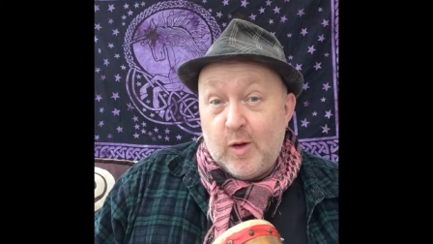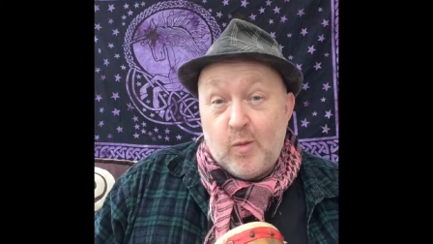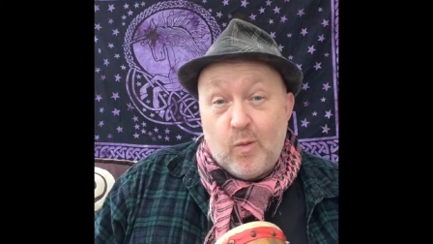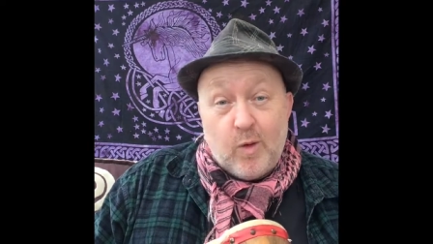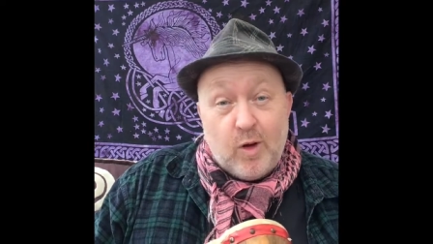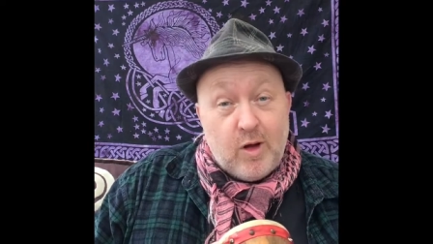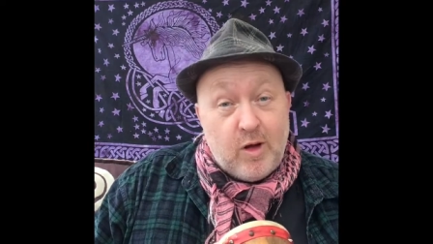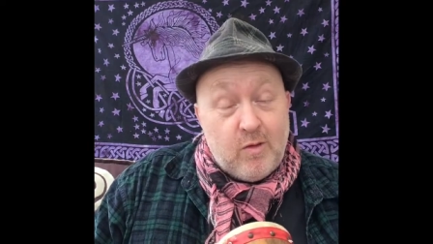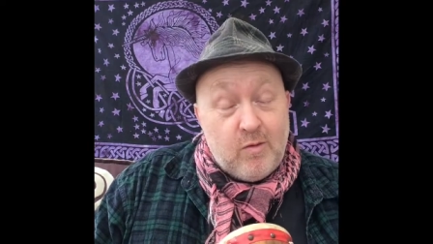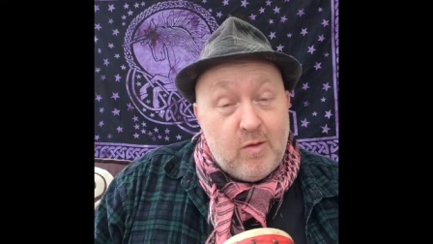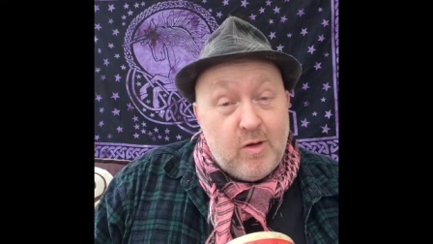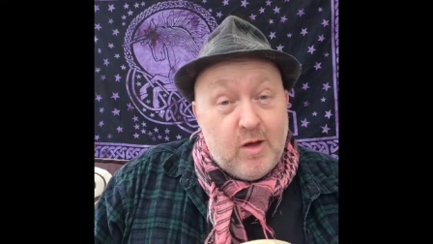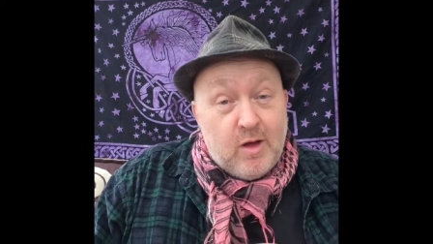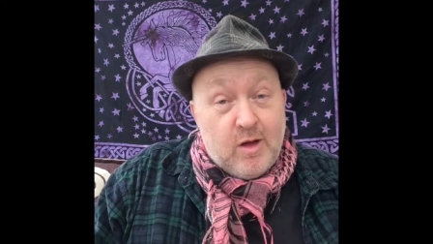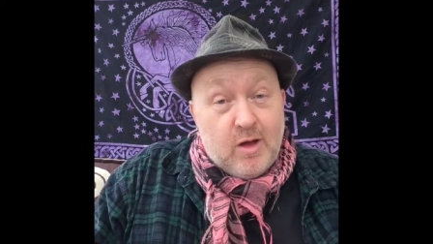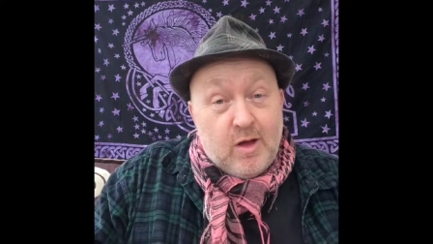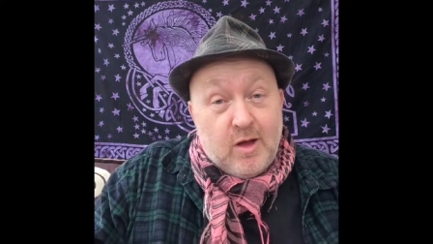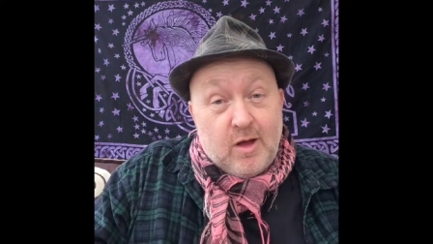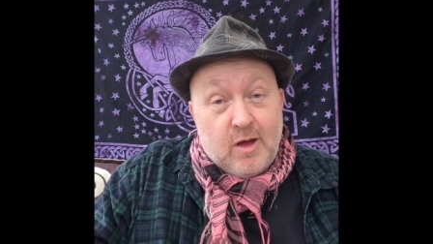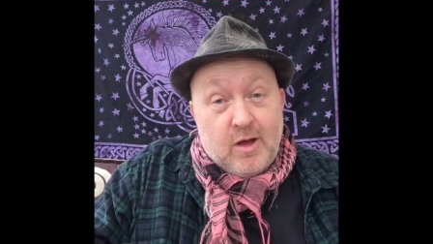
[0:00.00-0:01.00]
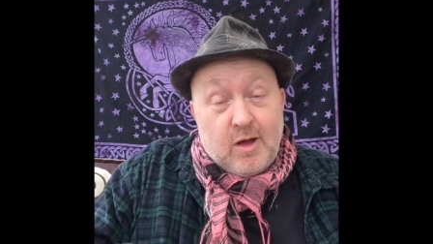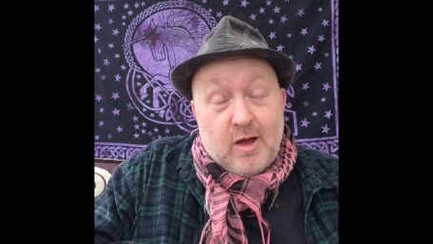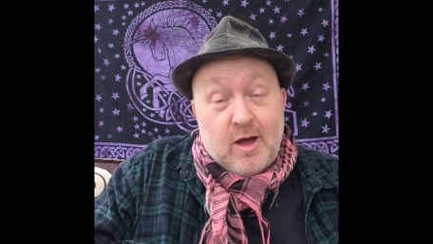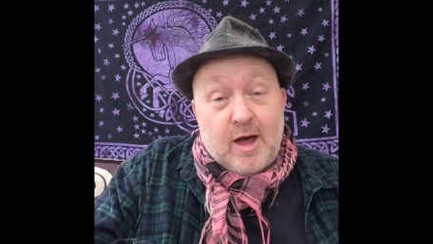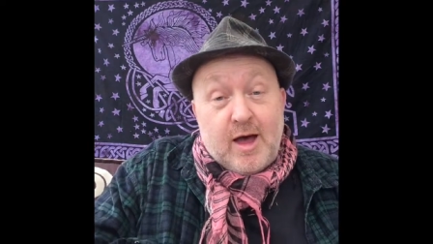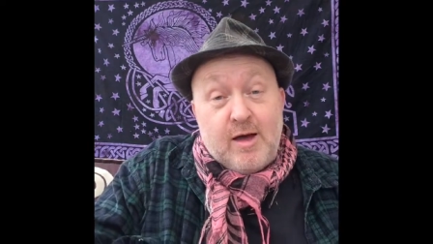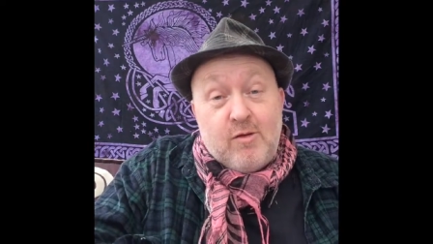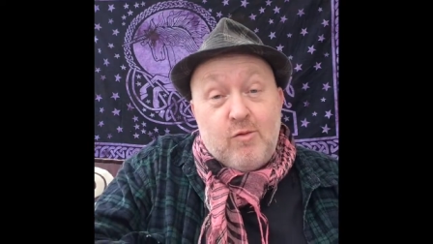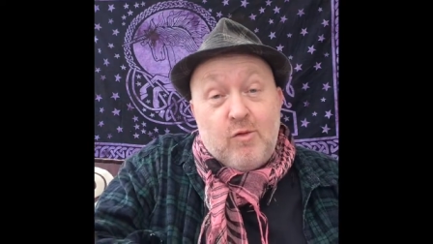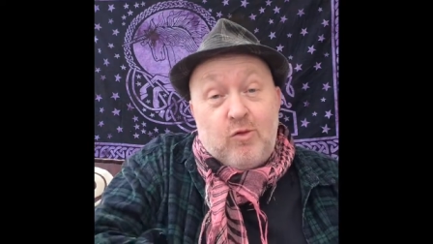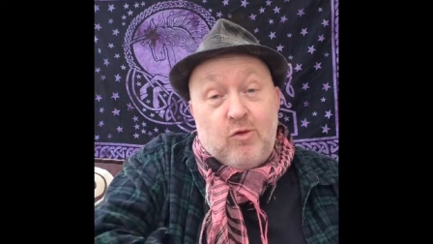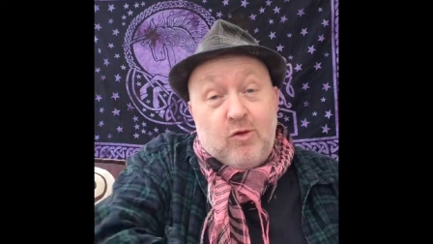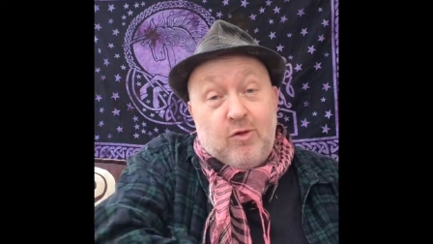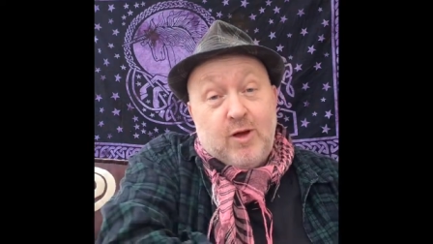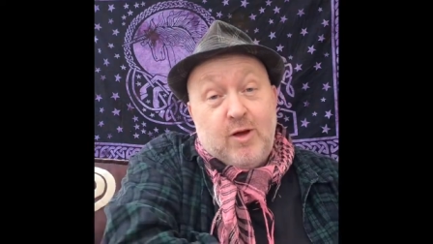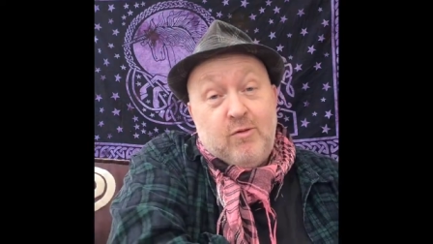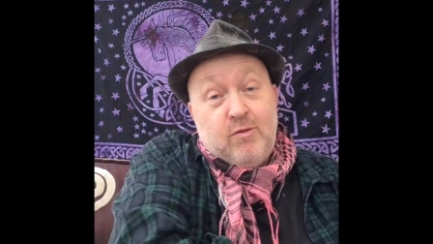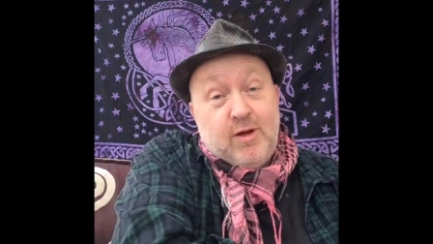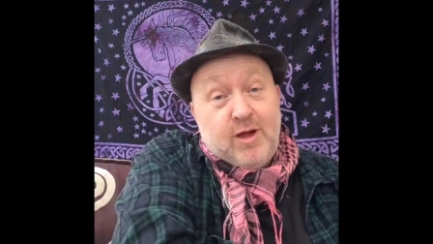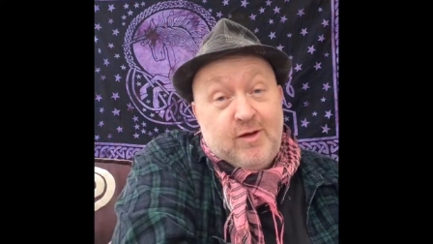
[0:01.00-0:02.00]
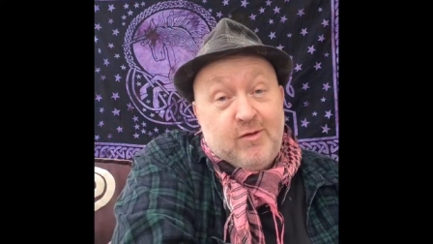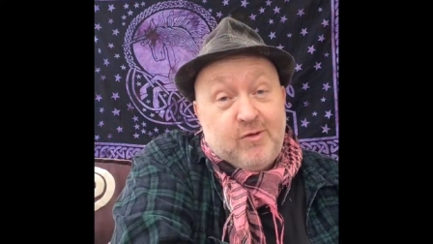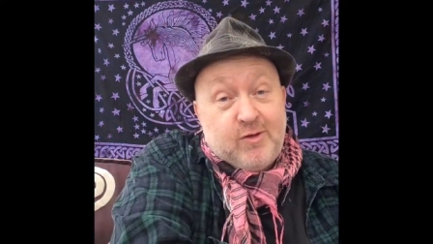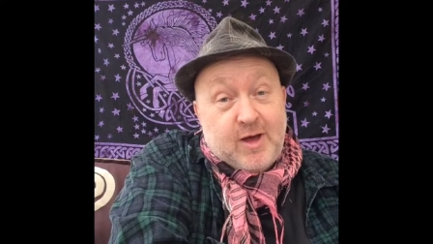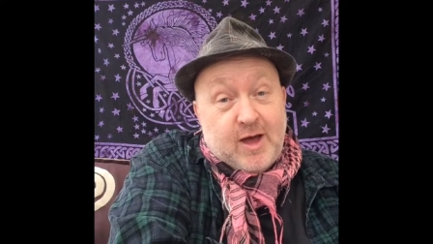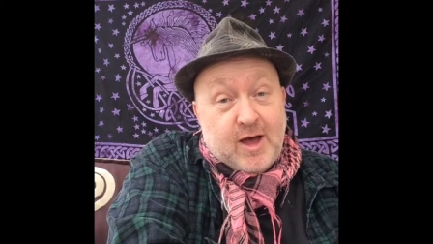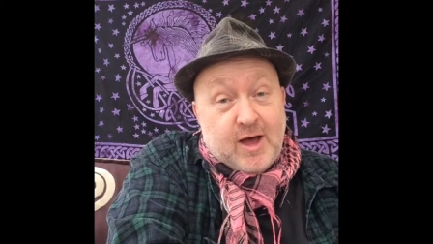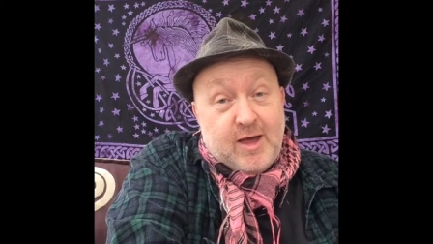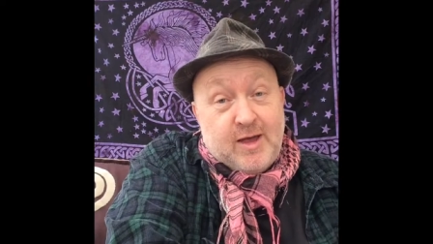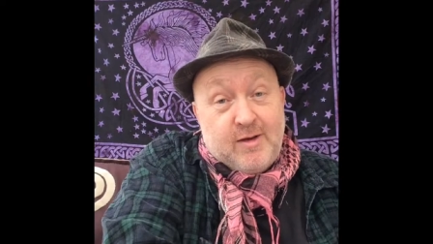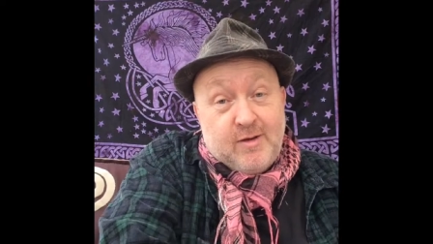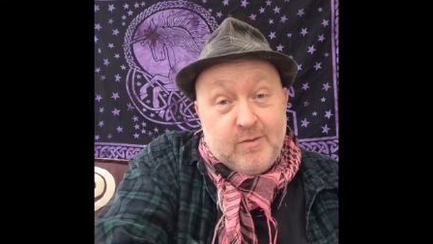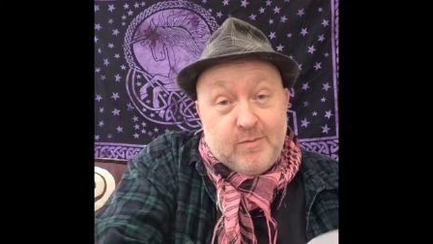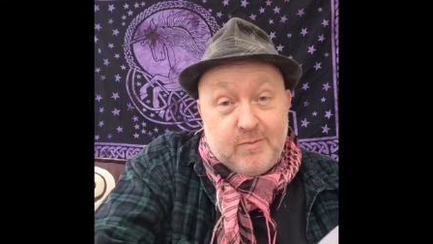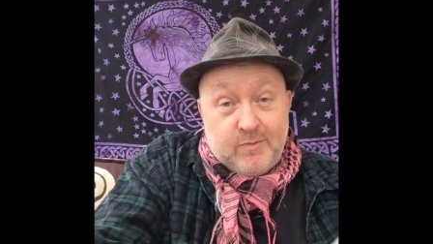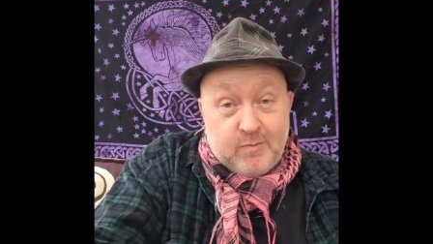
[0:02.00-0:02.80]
Well, I wrote it down like Skye,